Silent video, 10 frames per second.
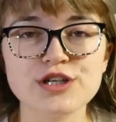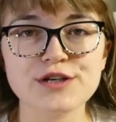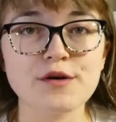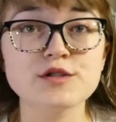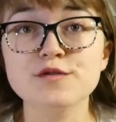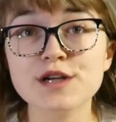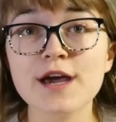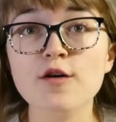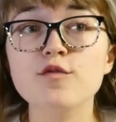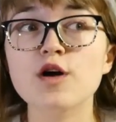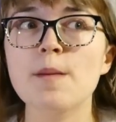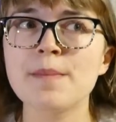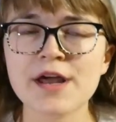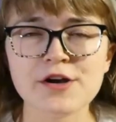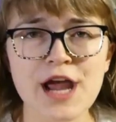Hero's video for a
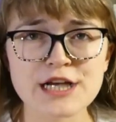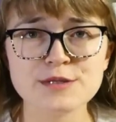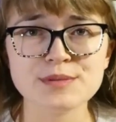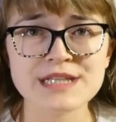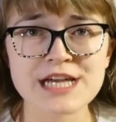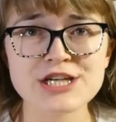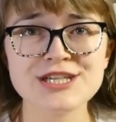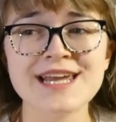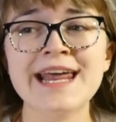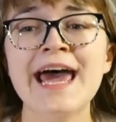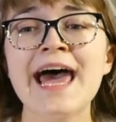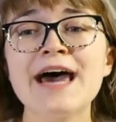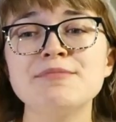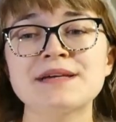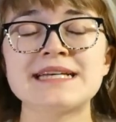better explanation,
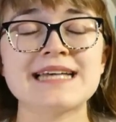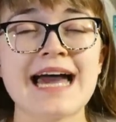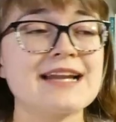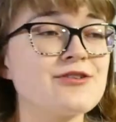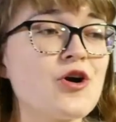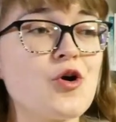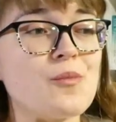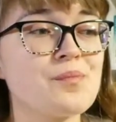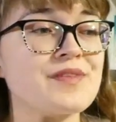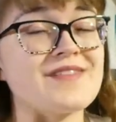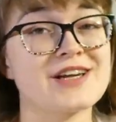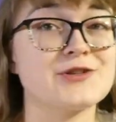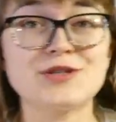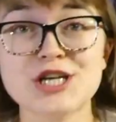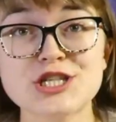because I don't know if I can
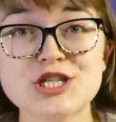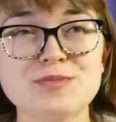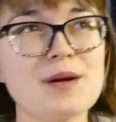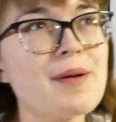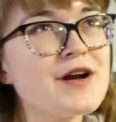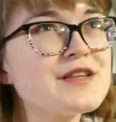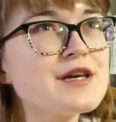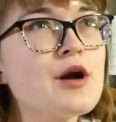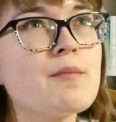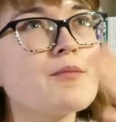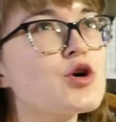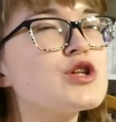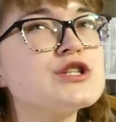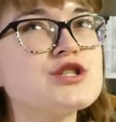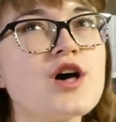do it justice, but apparently
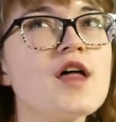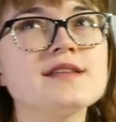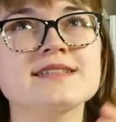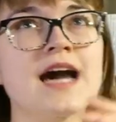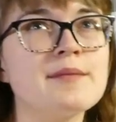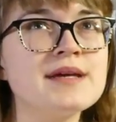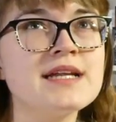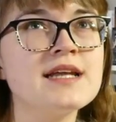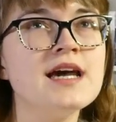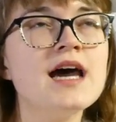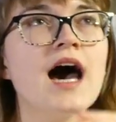Merlin saw this coming.